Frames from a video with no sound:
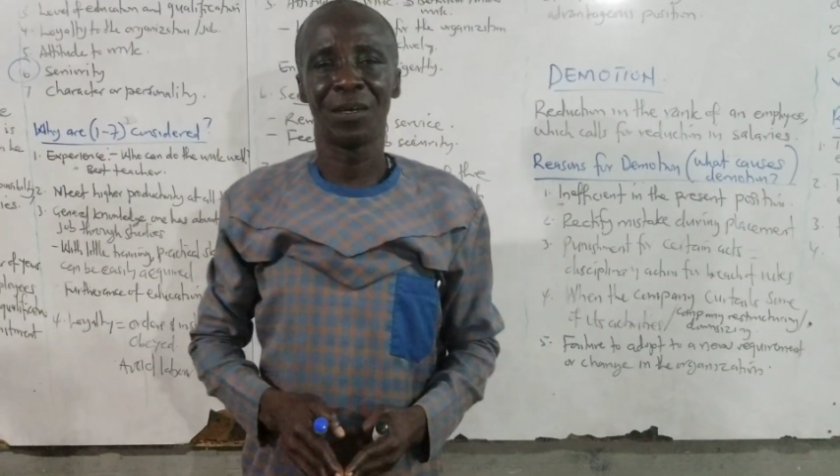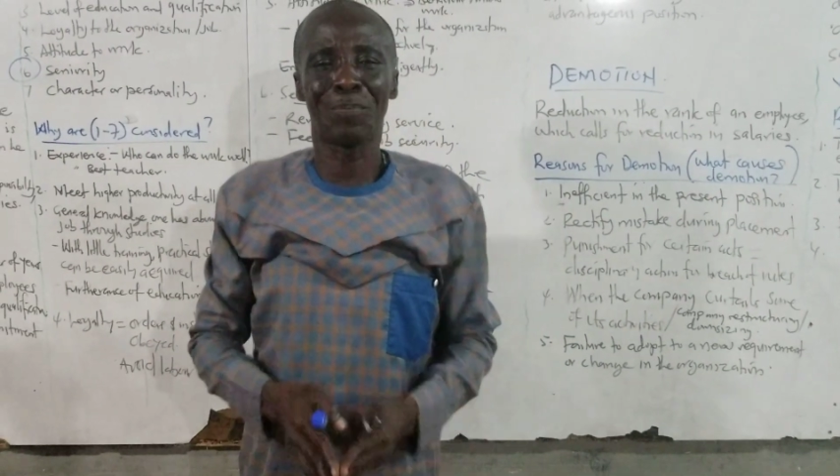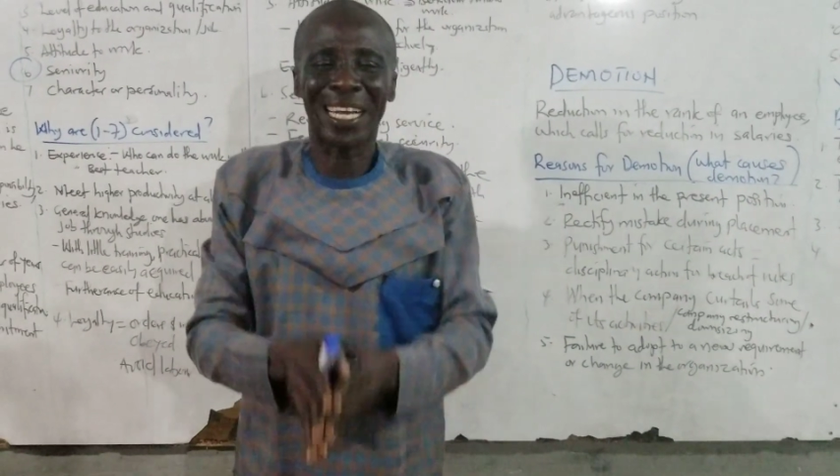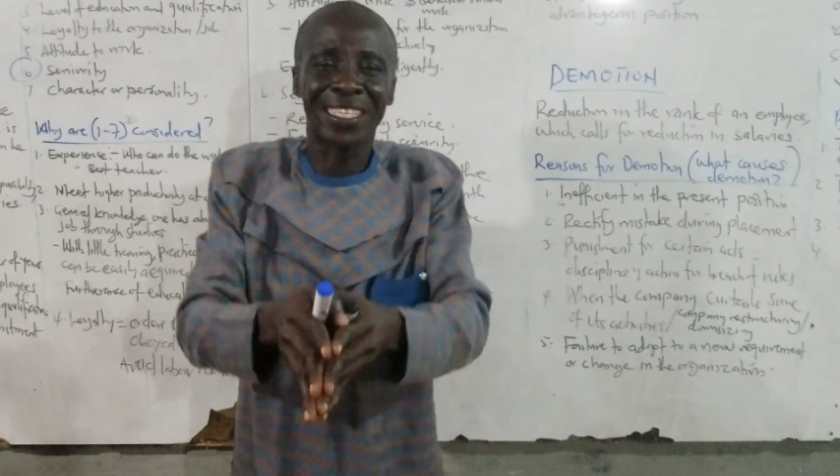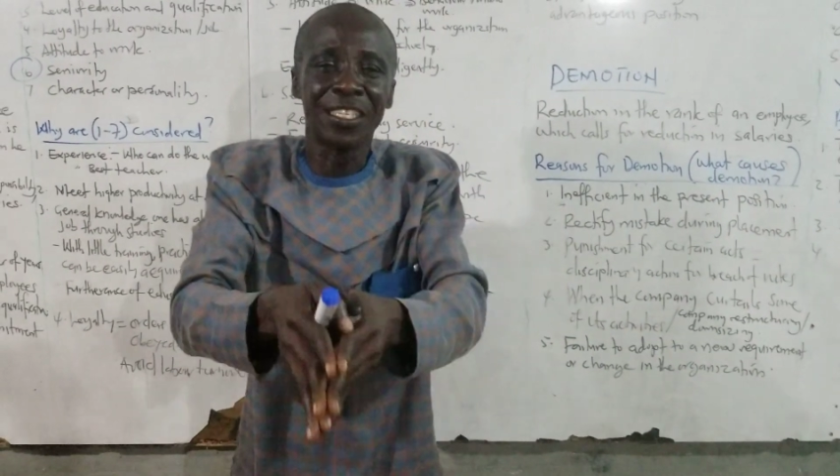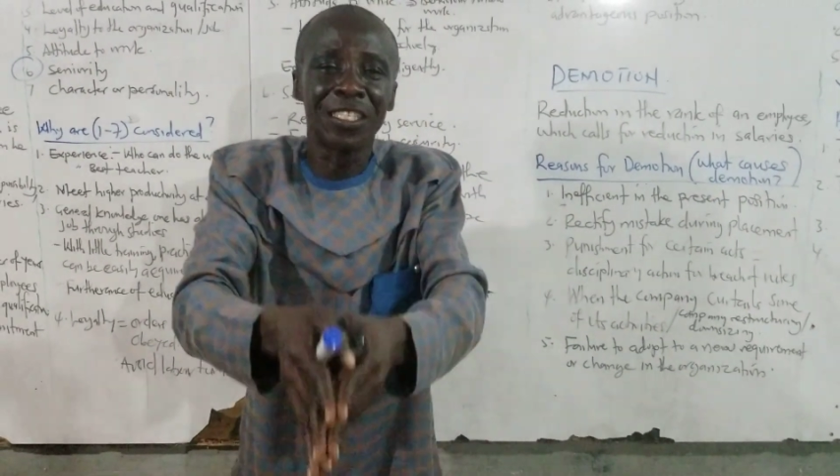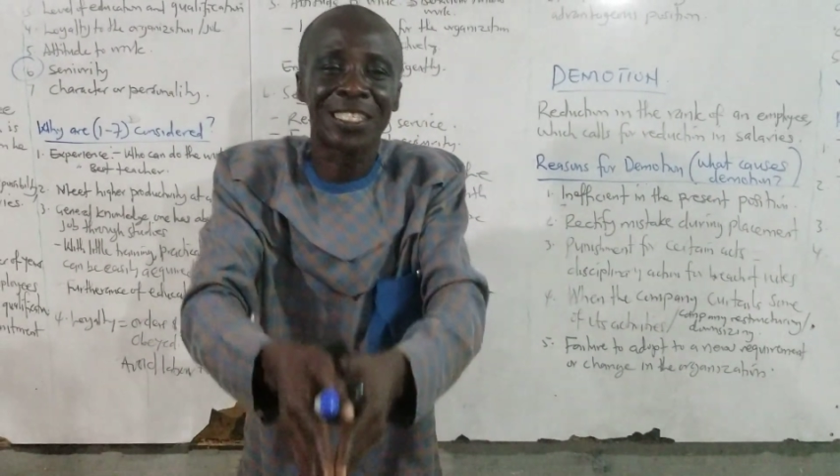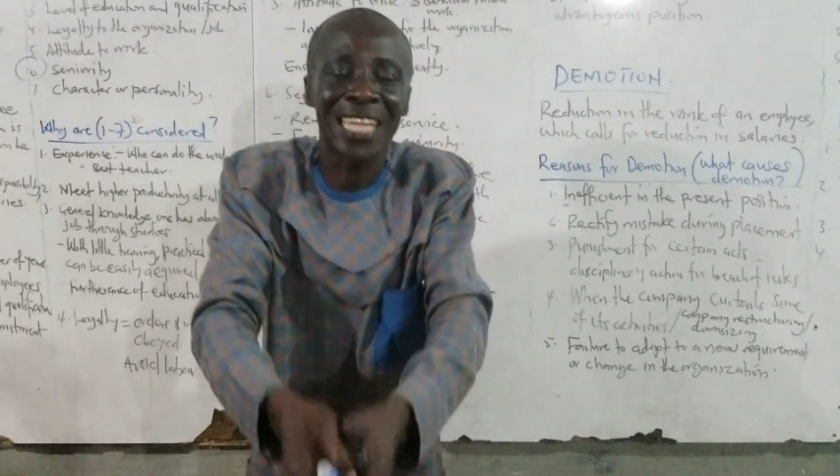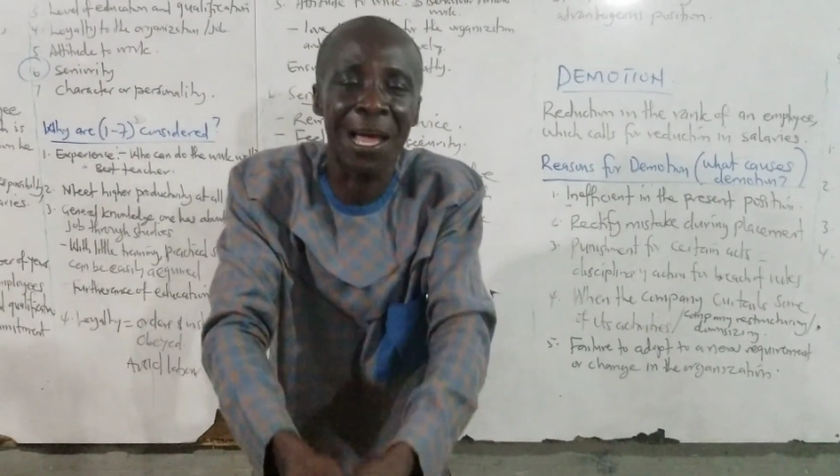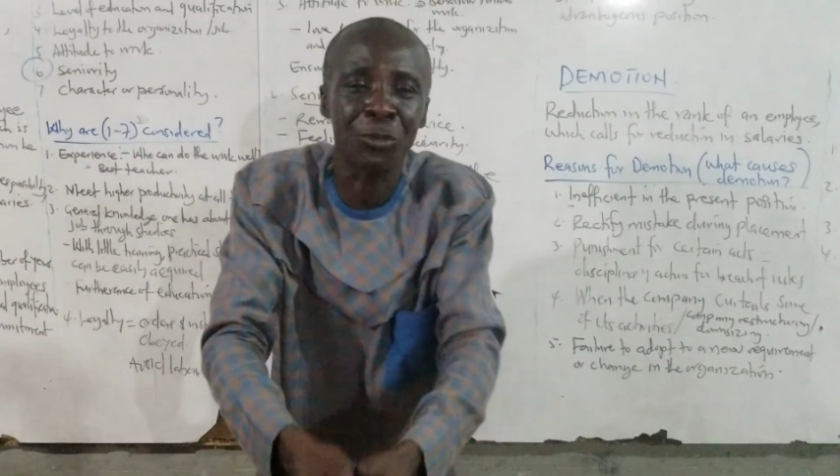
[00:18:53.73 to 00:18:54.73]
but in
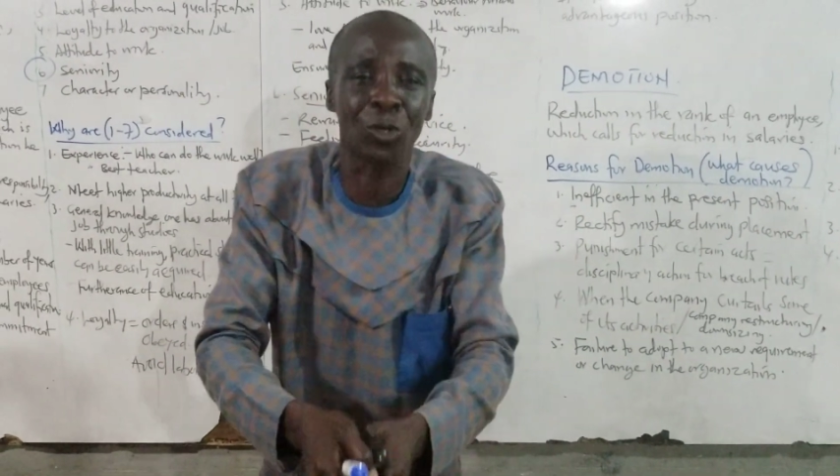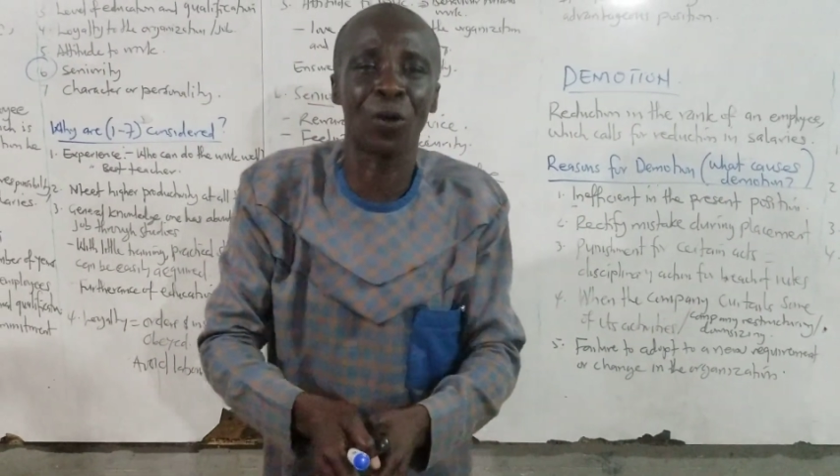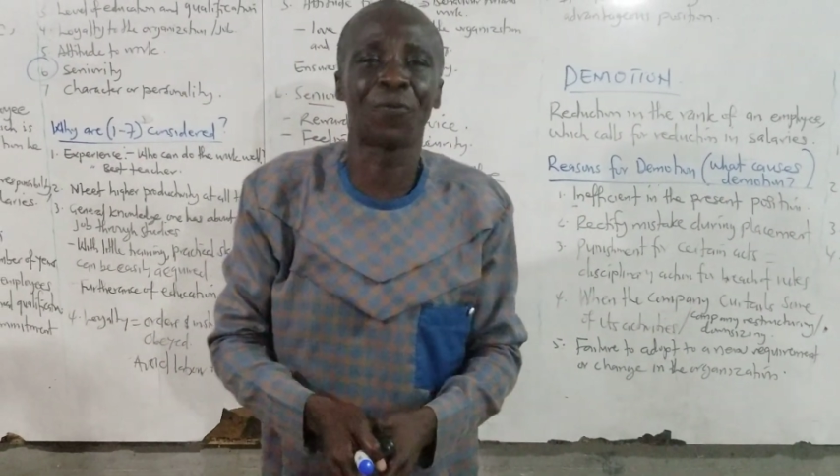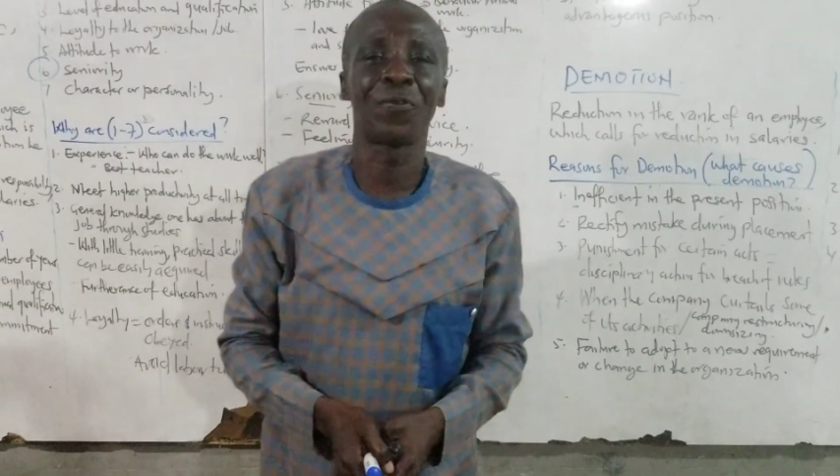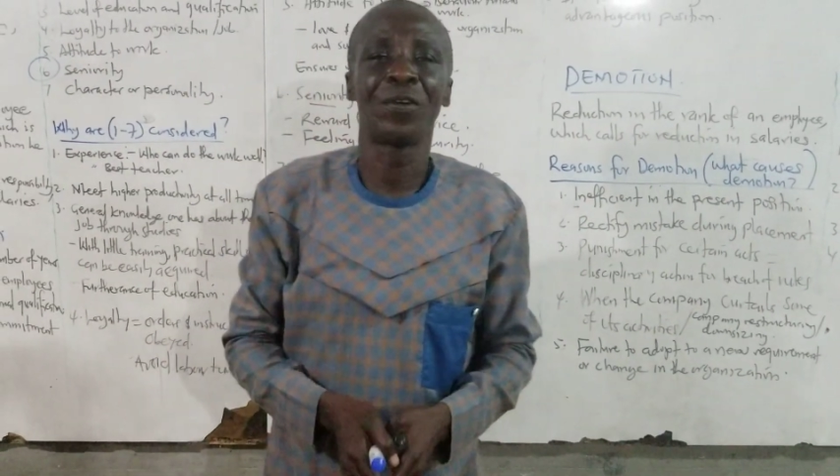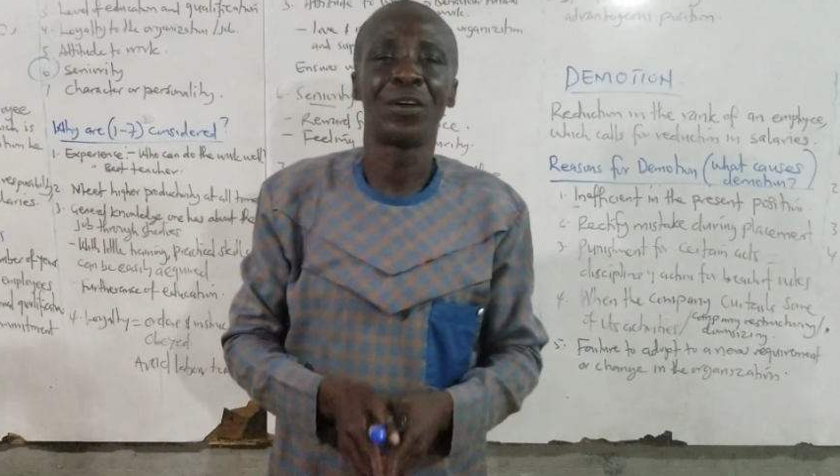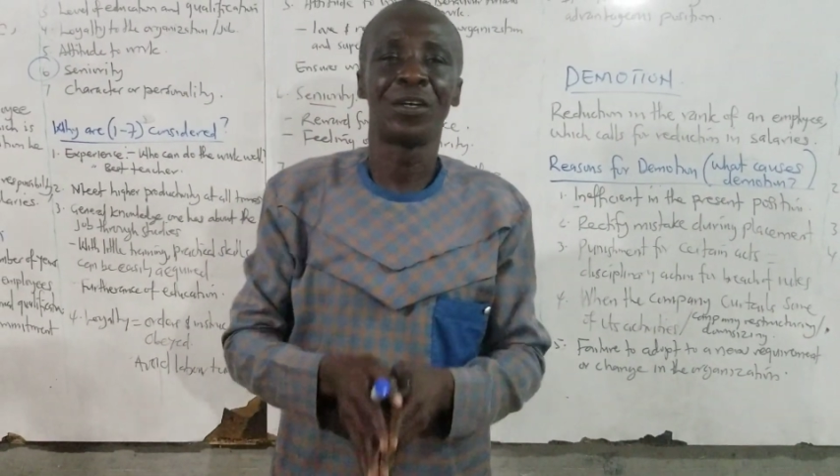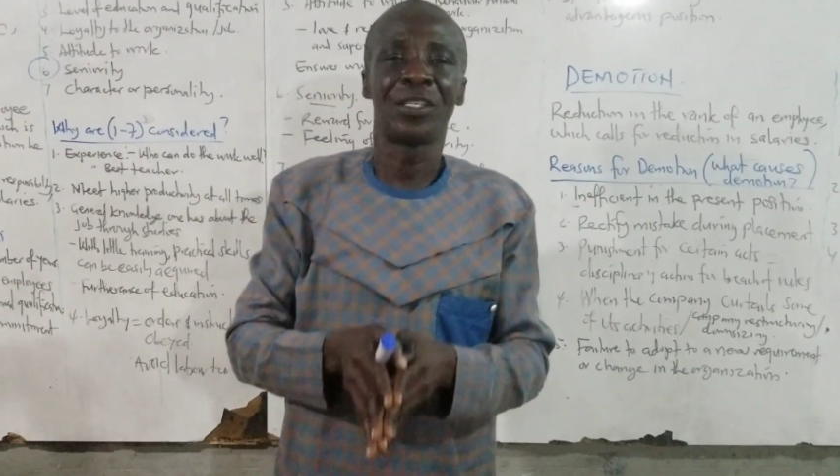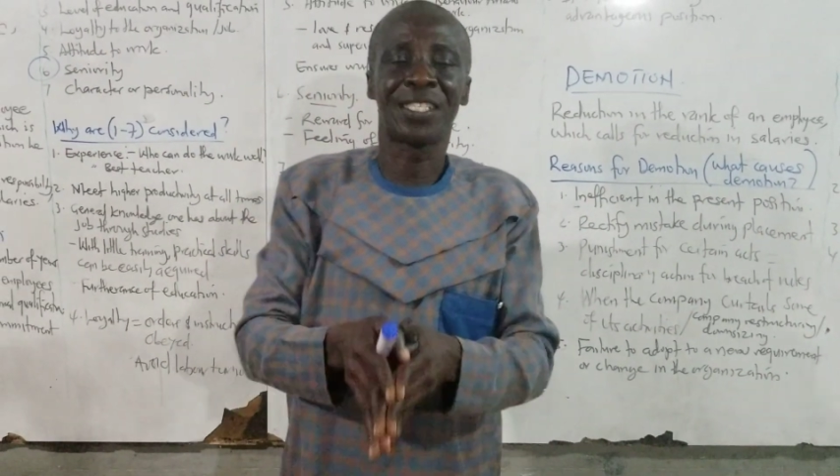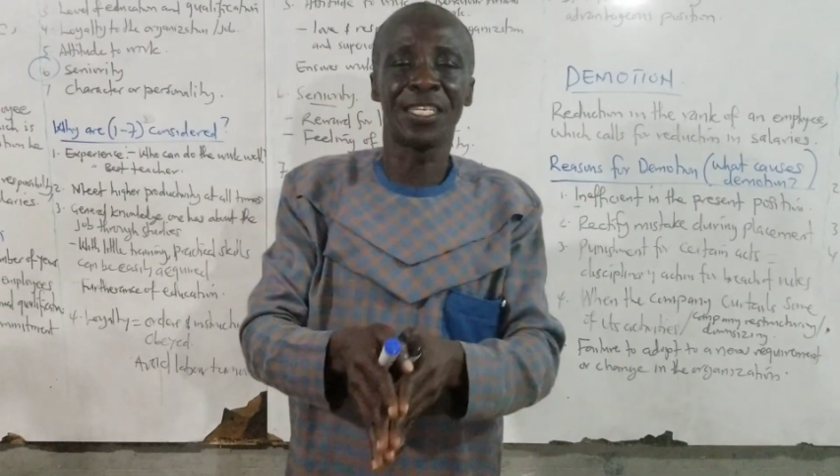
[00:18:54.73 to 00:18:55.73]
terms of
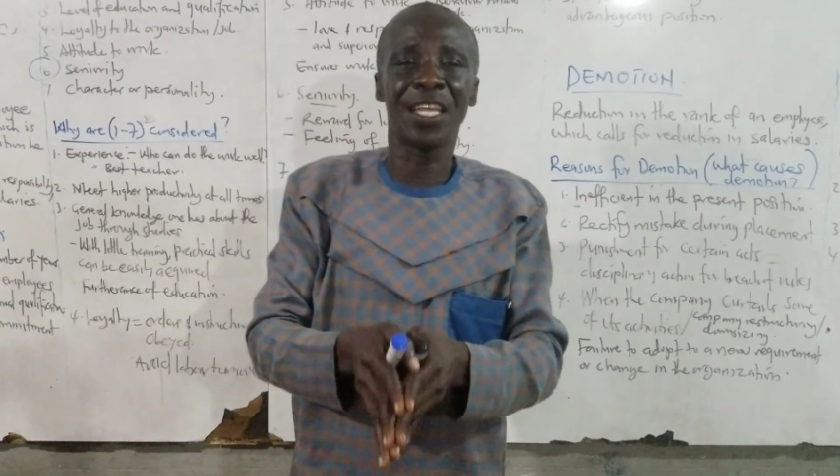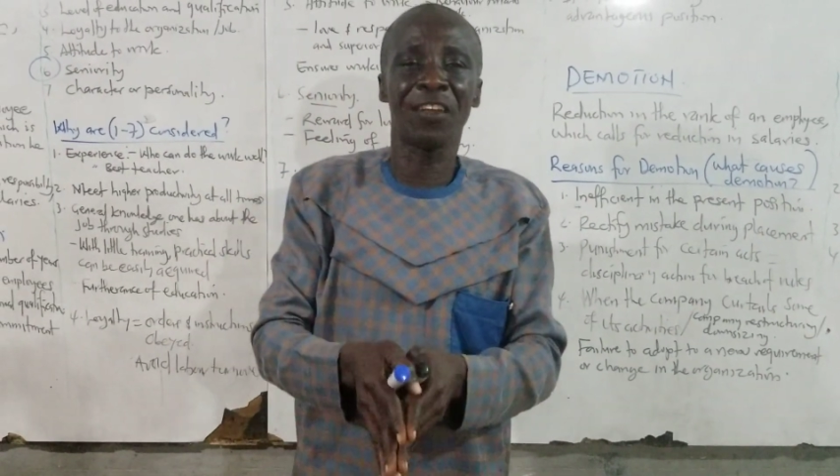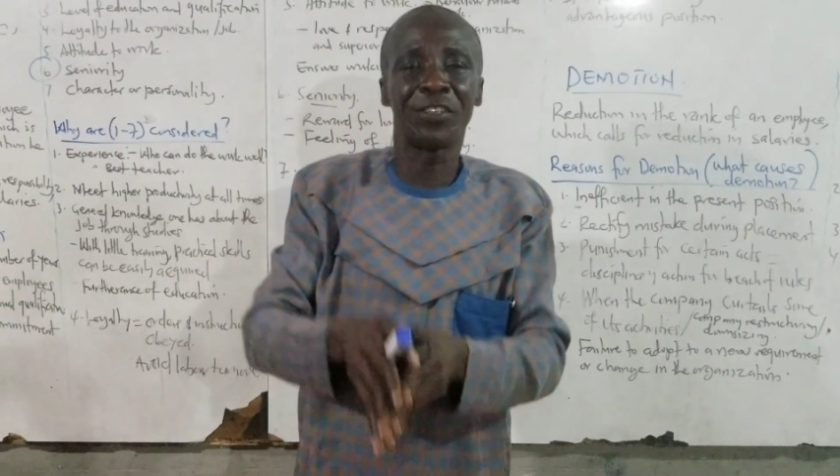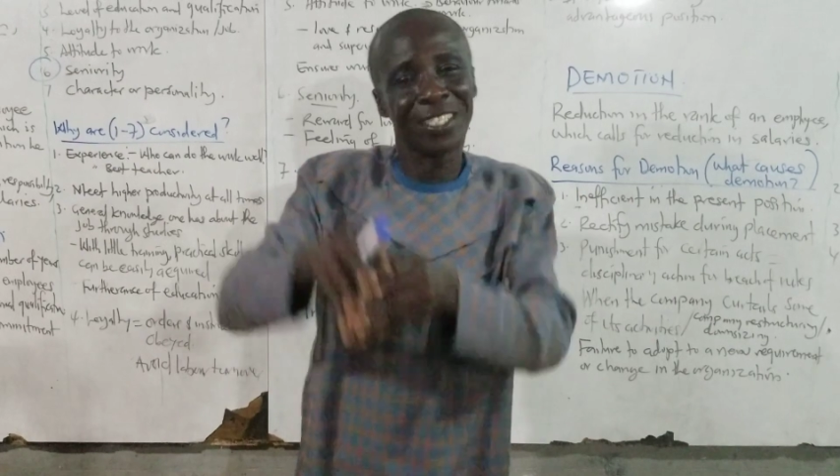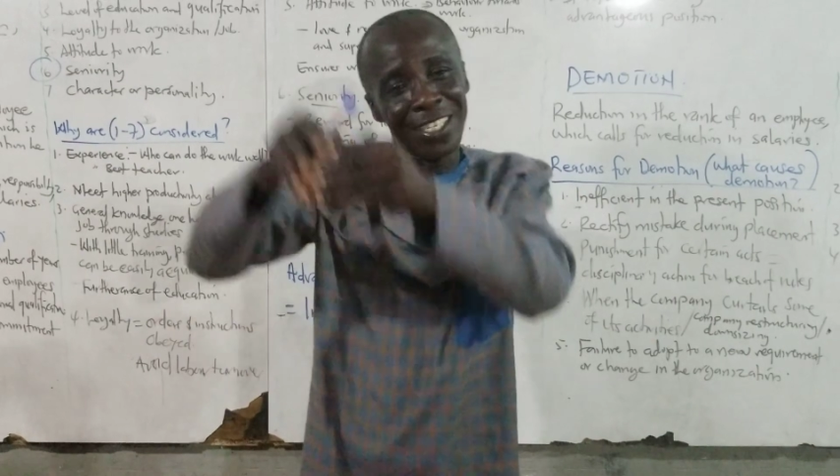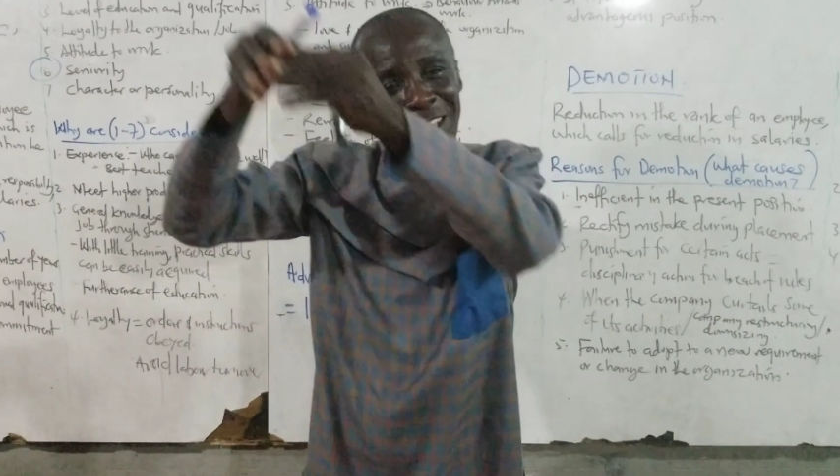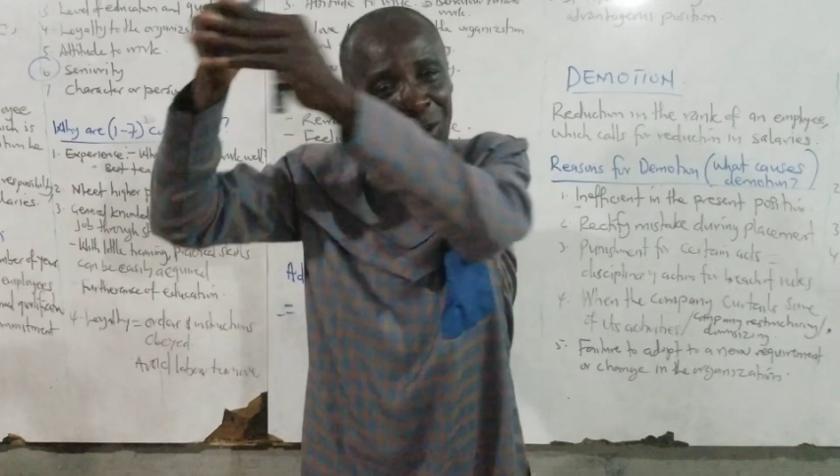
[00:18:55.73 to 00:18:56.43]
seniority